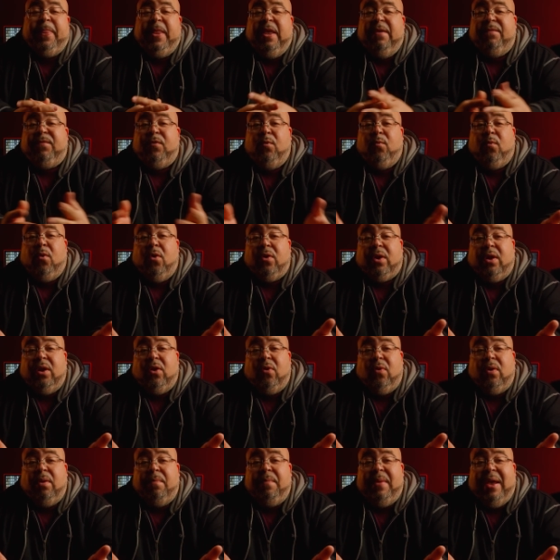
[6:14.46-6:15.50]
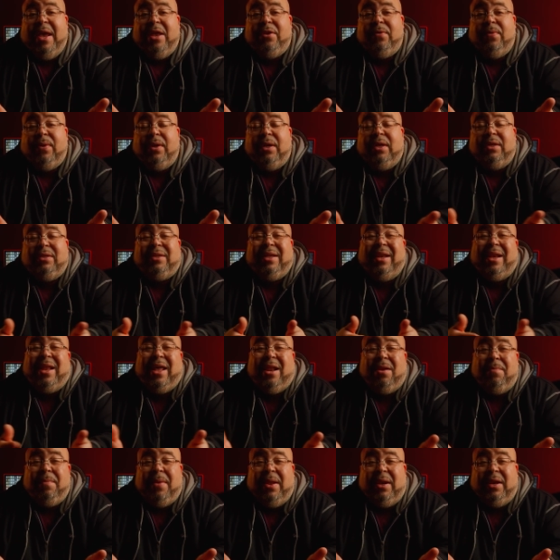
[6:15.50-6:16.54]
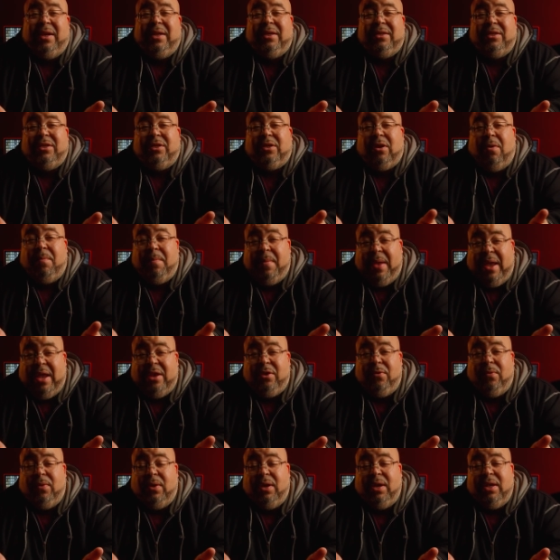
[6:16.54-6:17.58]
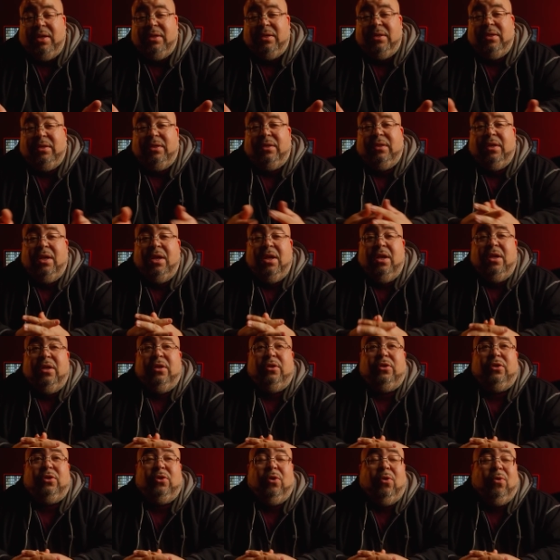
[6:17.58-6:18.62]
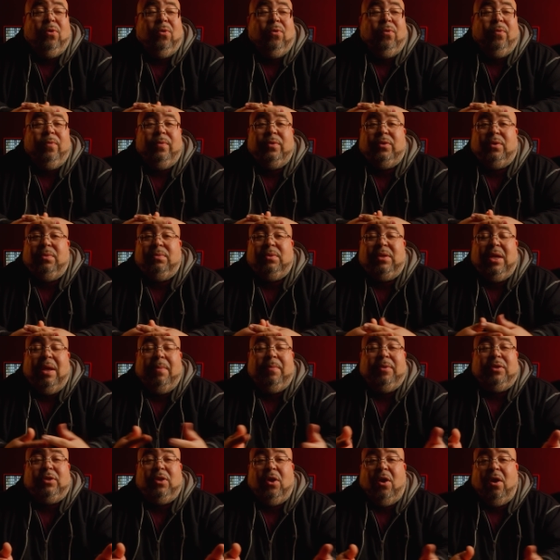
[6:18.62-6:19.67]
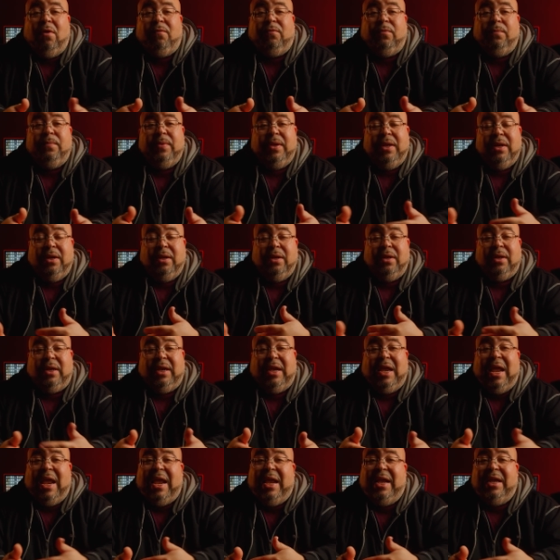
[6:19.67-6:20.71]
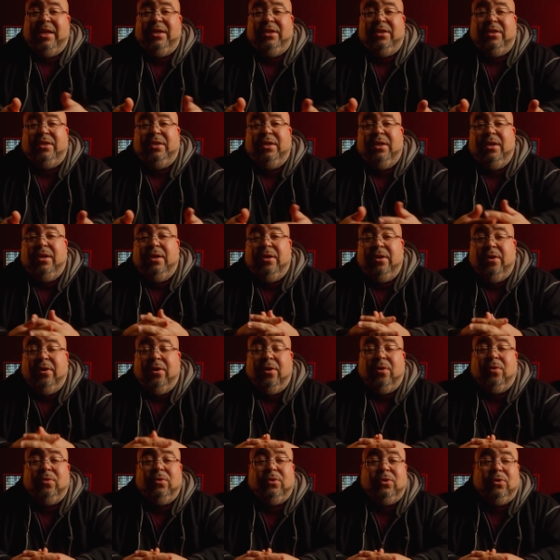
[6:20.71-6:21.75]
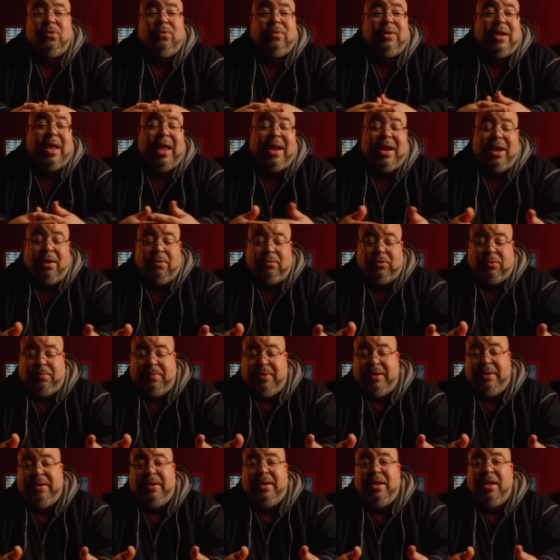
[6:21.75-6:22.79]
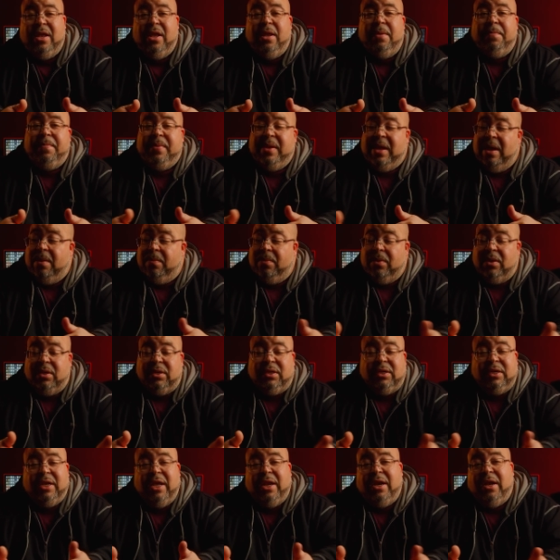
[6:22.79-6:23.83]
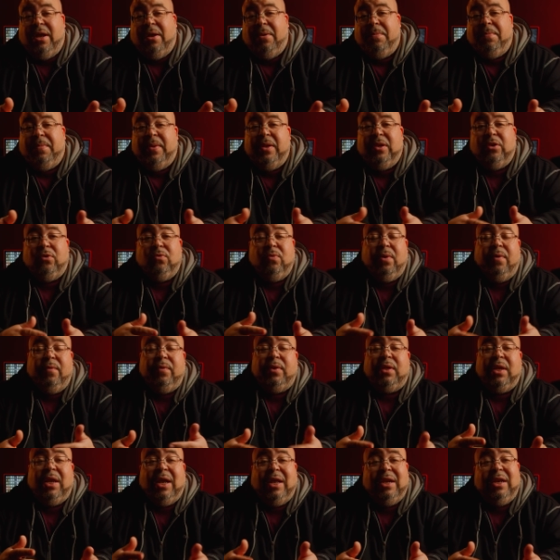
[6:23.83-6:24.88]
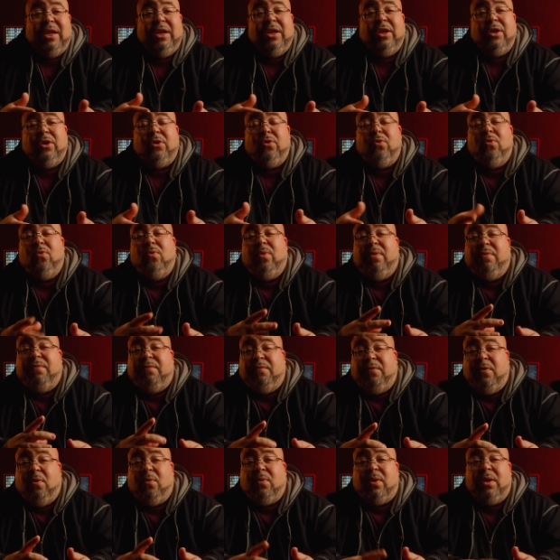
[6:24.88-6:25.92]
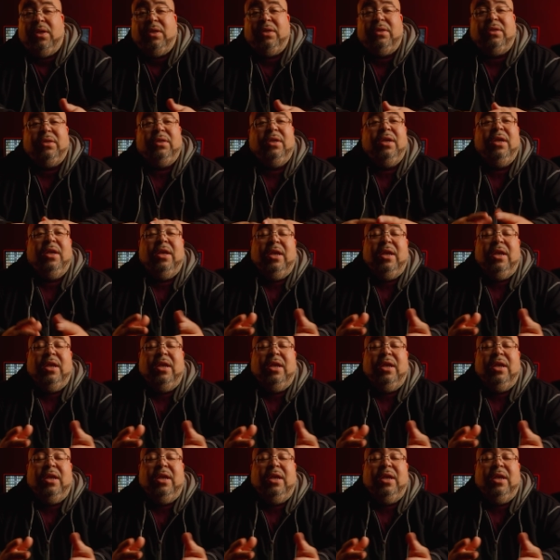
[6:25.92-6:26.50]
If you're working on a manual lens, a lot of my lenses are manual lenses. So sometimes it's hard for me to gauge, you know, so that helps me be able to set up and do everything I need to do and focus